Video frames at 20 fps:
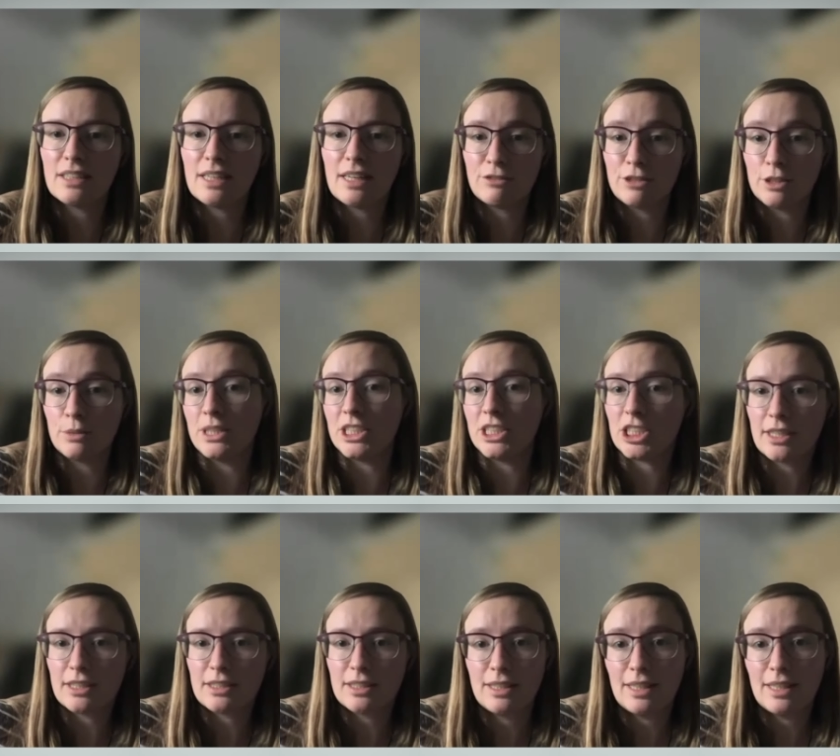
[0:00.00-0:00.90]
they have to be
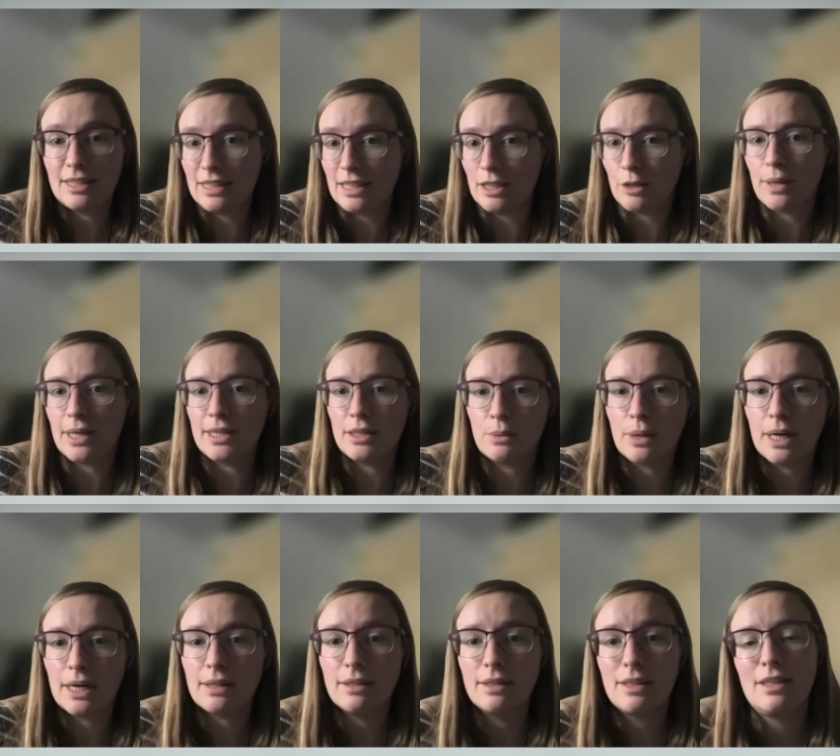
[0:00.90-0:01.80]
checked and they take quite a
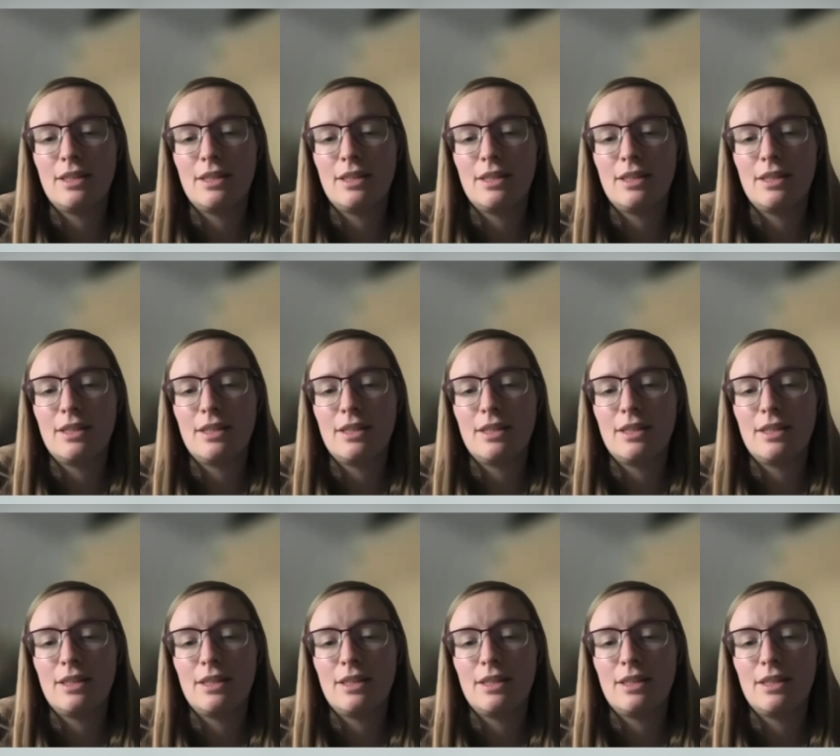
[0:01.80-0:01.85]
while.